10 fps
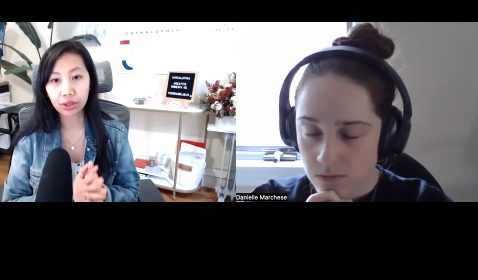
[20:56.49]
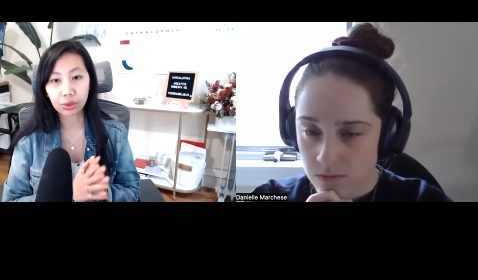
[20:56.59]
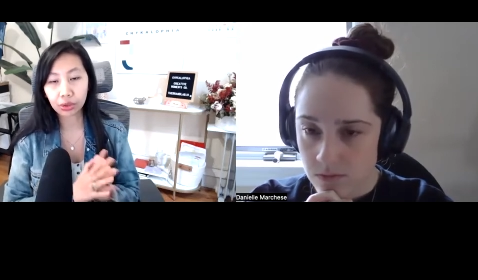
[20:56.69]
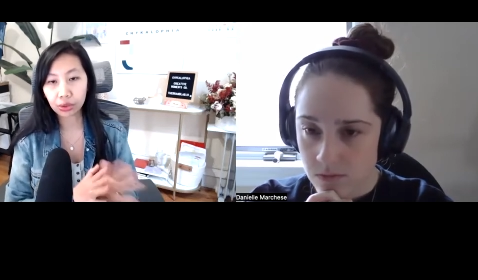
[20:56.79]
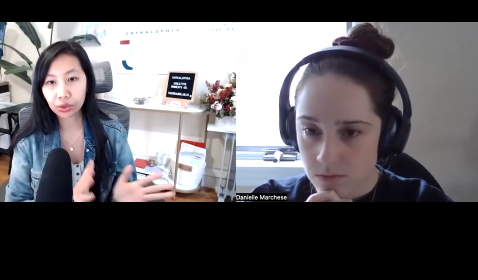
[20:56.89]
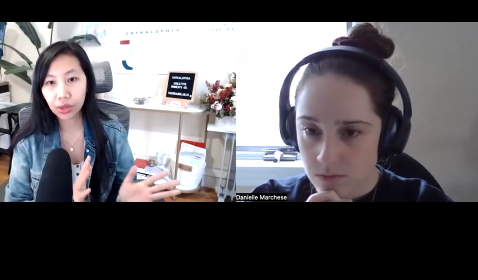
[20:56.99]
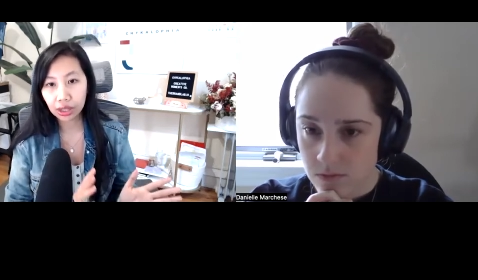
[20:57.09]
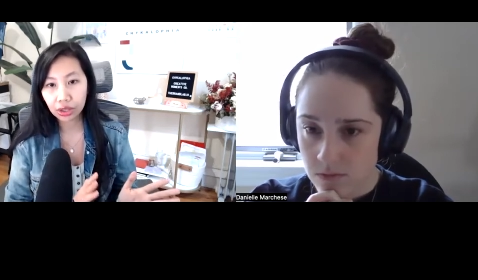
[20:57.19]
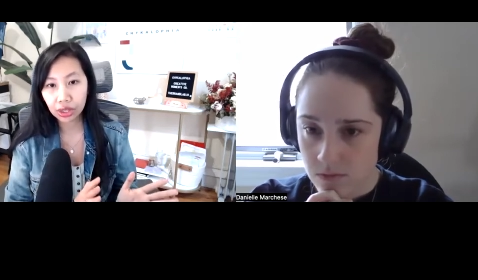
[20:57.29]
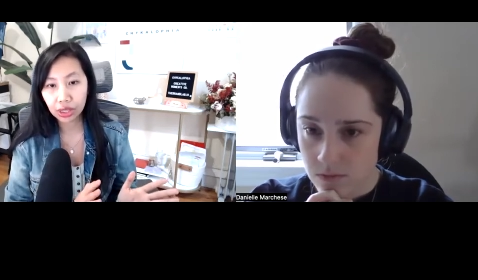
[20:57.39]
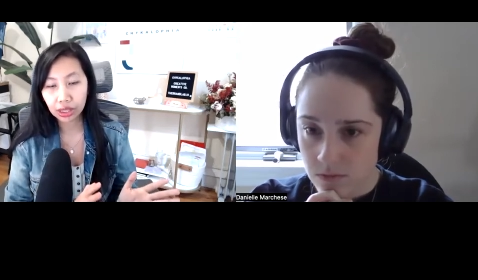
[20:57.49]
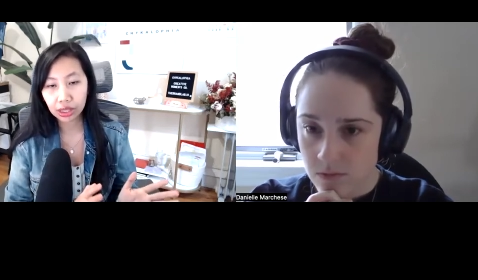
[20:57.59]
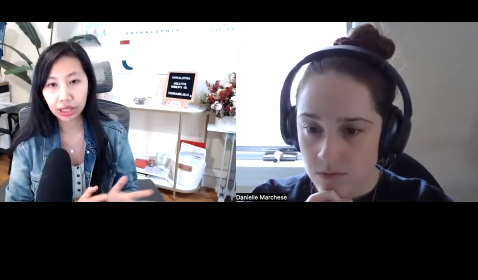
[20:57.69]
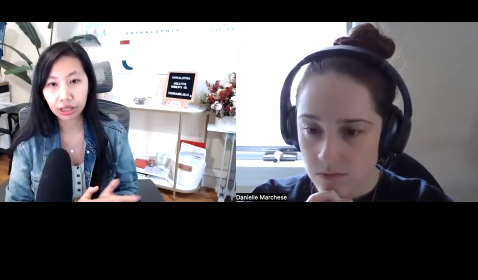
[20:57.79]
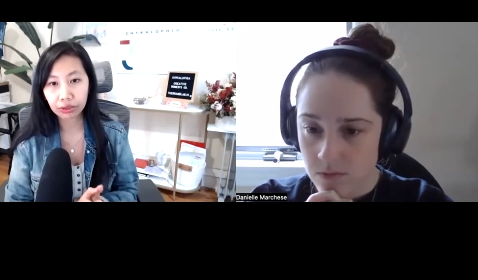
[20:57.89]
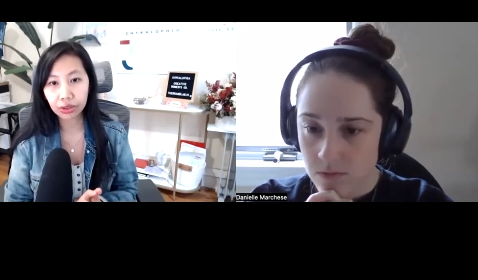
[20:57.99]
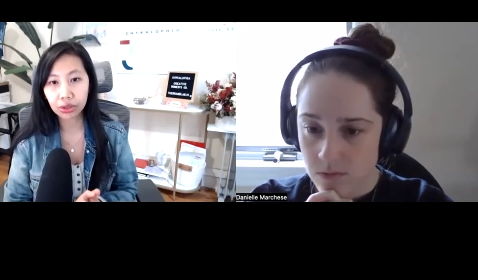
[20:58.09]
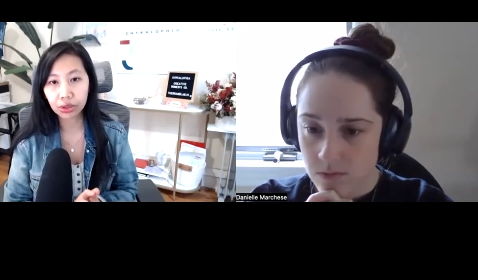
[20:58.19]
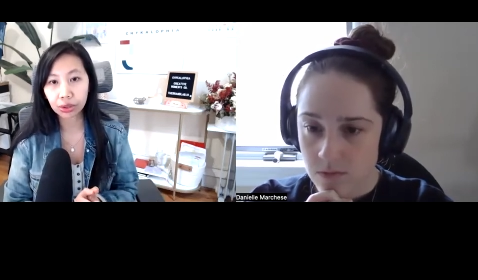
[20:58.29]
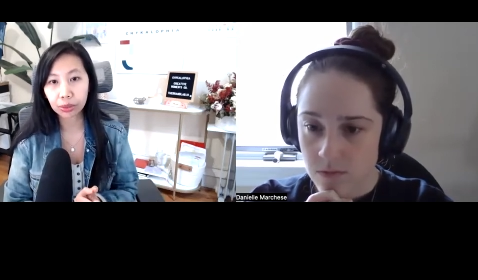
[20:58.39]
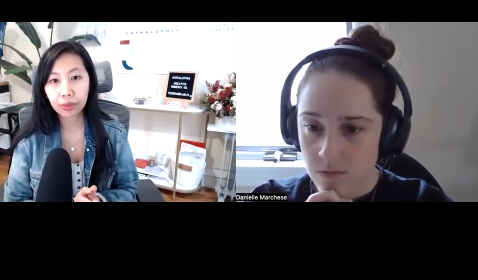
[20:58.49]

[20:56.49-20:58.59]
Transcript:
Speaker 1: doing the strategy again in the future,